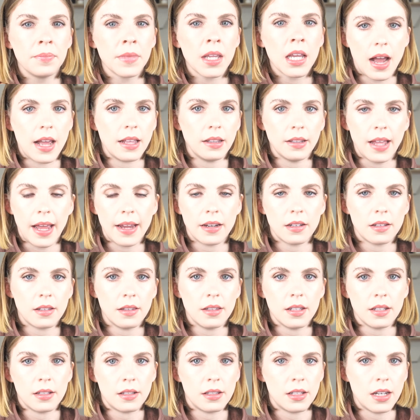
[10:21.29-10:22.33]
I liked
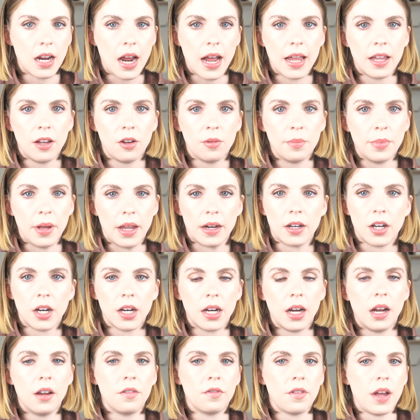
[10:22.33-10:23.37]
the style better
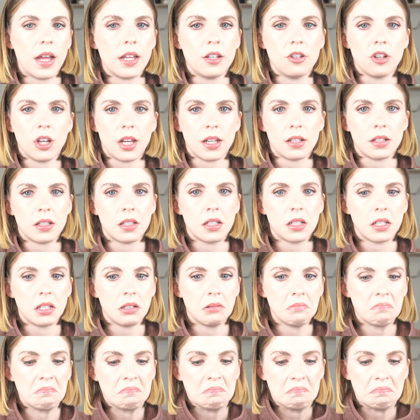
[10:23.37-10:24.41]
if I just
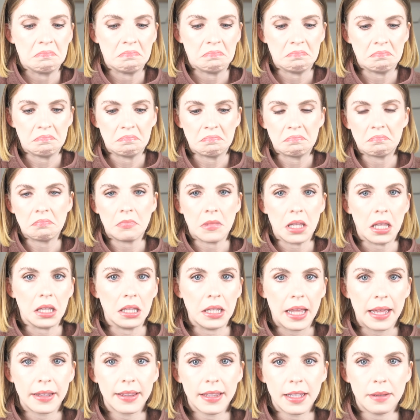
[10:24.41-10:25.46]

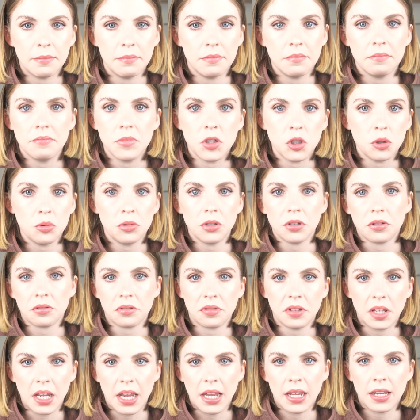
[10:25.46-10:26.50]
let them do their
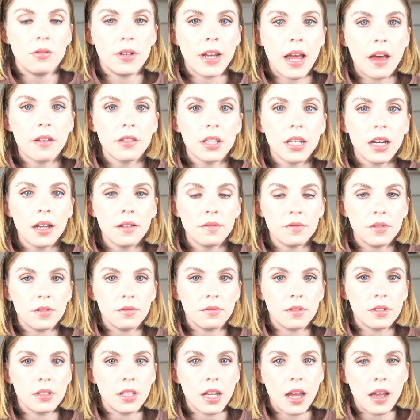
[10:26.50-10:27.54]
thing. Now that
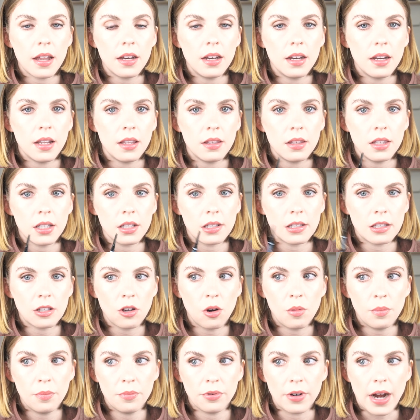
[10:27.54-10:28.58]
I've done the
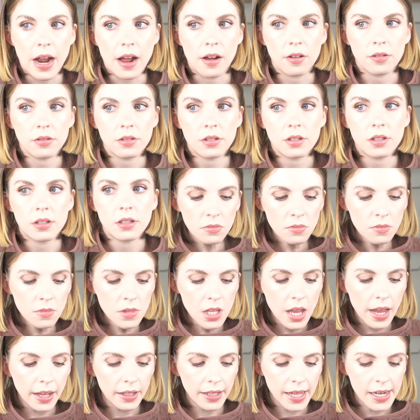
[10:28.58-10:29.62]
soap brows,
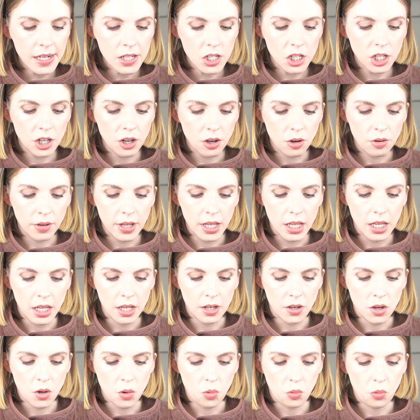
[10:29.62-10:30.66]
I like to go
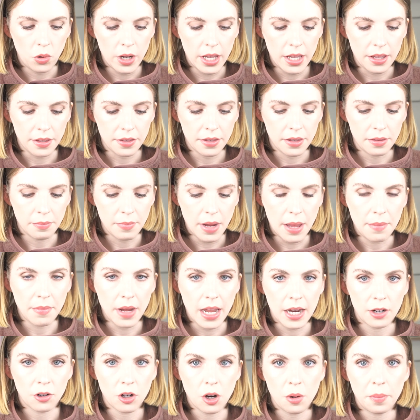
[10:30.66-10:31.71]
in with my
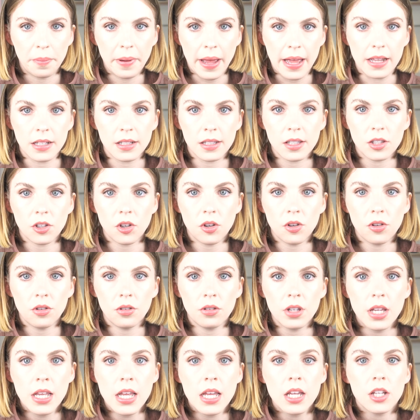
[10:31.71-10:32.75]
micro
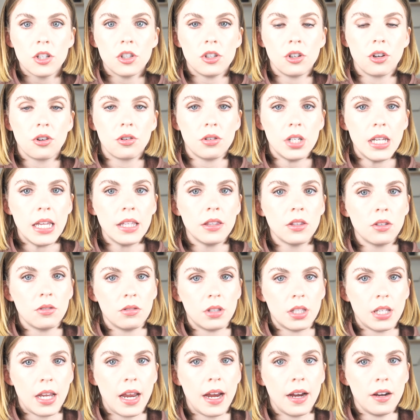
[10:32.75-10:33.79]
pencil to create
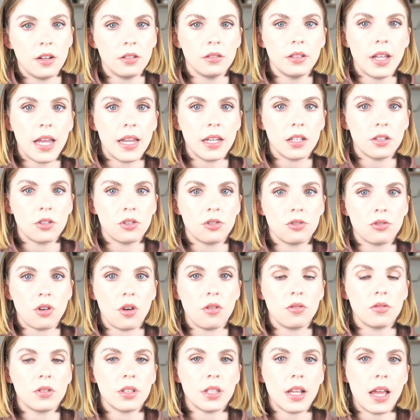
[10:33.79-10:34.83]
those hair-like
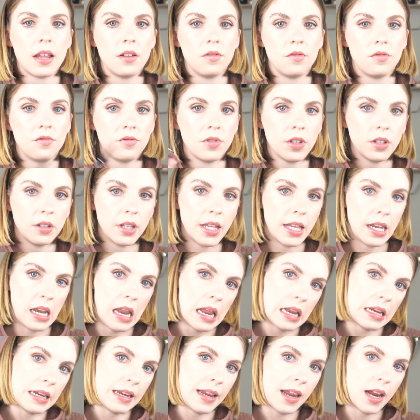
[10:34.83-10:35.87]
strokes and fill in
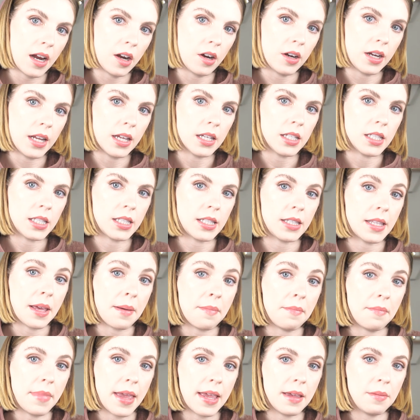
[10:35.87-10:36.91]
any areas
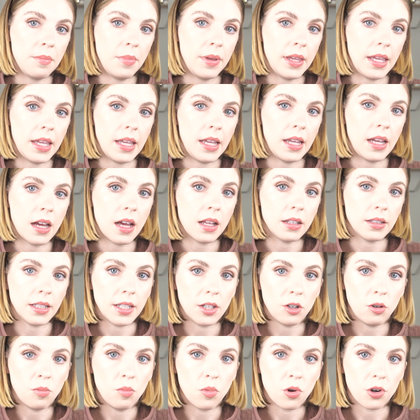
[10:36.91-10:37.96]
that may be a
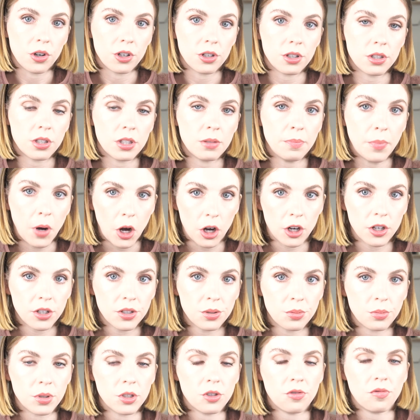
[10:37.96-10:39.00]
little more
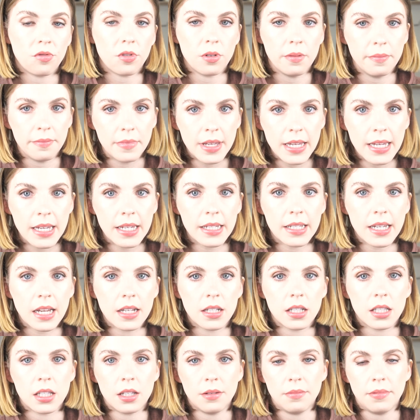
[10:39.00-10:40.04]
sparse, which for me
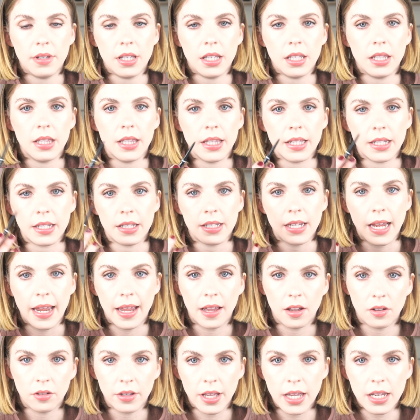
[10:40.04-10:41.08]
tends to be the
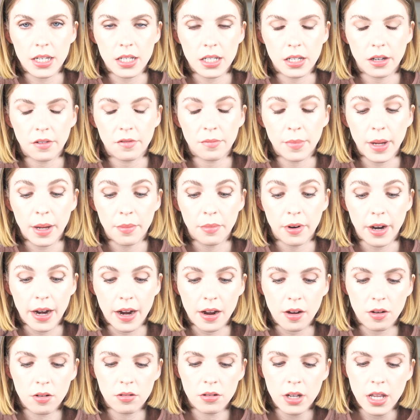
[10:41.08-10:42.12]
tail end of my
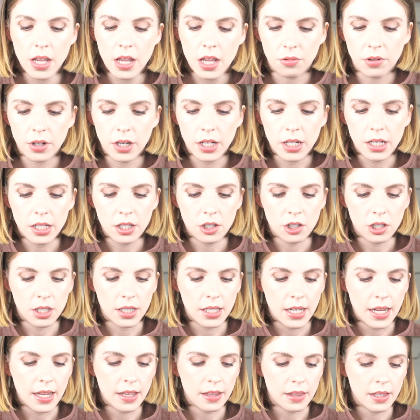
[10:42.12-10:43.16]
brow. We're gonna
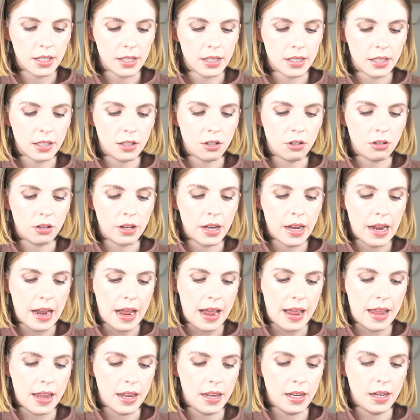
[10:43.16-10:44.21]
just take this little
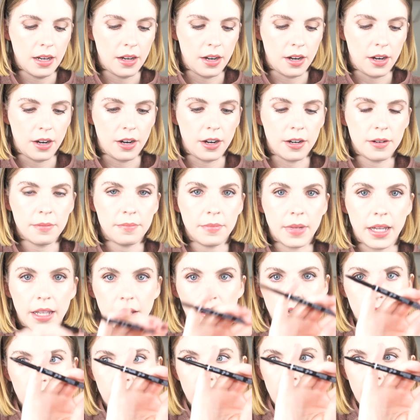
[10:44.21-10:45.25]
guy here, my
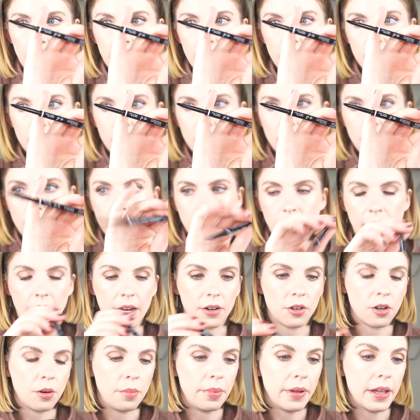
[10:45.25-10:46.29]
little NYX
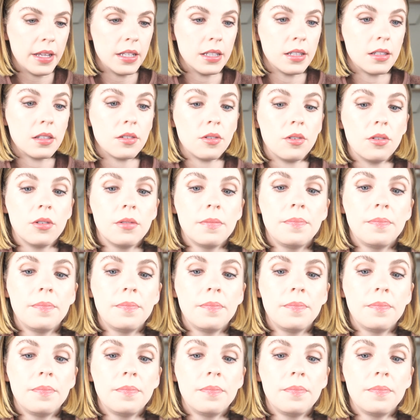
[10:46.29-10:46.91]
micro pencil.